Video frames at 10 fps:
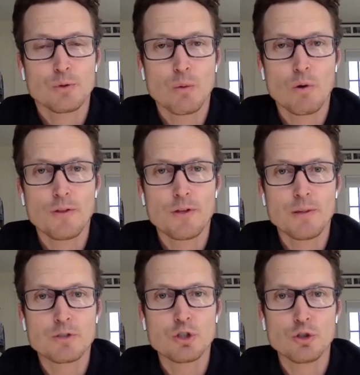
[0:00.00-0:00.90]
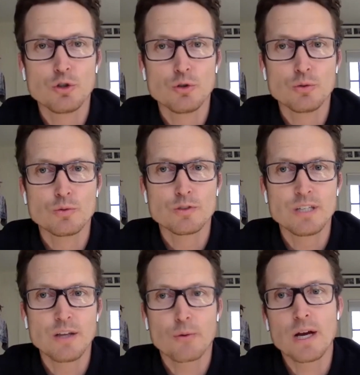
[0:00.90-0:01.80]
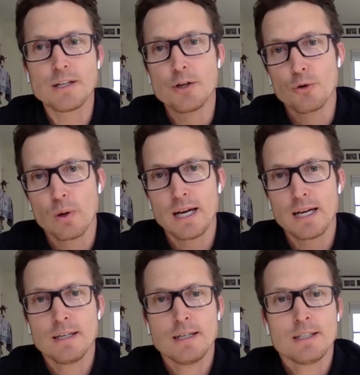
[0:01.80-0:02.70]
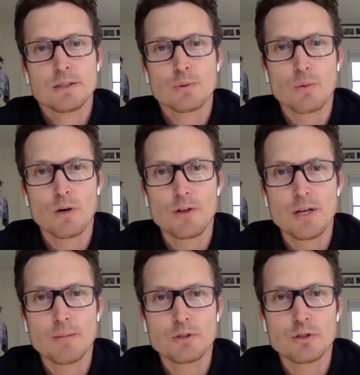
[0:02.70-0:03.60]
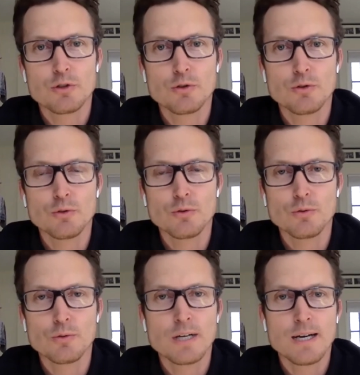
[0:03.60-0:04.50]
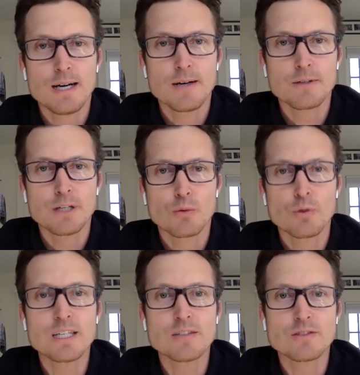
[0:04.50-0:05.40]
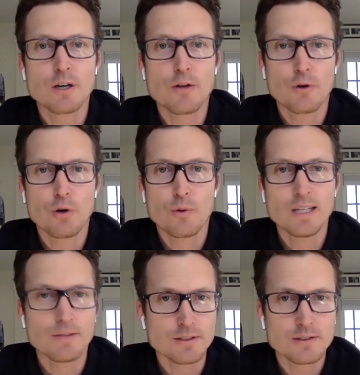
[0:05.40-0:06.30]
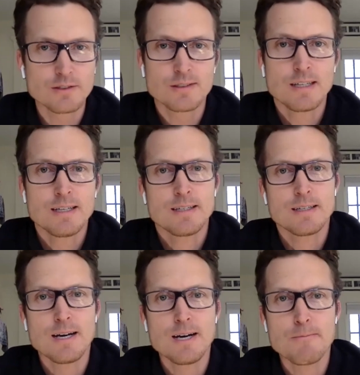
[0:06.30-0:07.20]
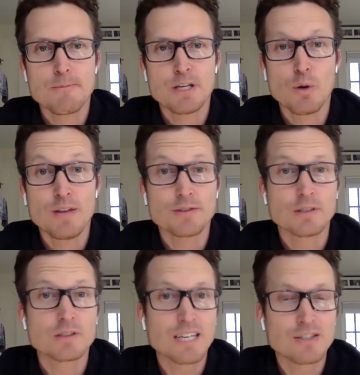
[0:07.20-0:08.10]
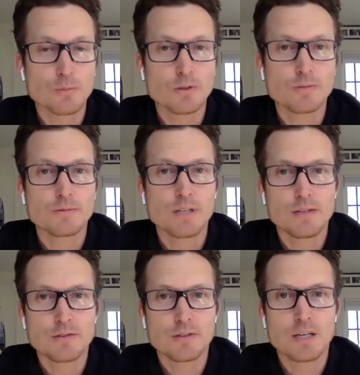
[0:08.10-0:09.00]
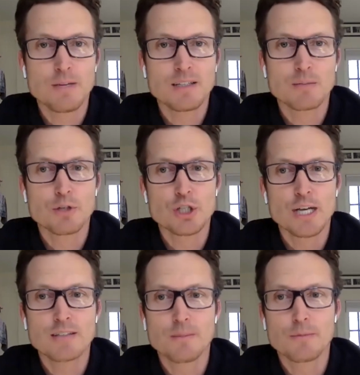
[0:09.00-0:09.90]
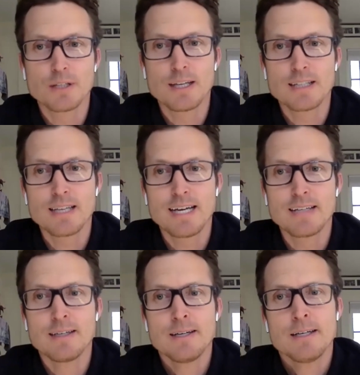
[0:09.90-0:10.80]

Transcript: Do I want them to see a threat in a new way? Do I want them to, uh, you know, reconsider their own relevance um, in a way that's accessible and isn't going to make them reject something like that?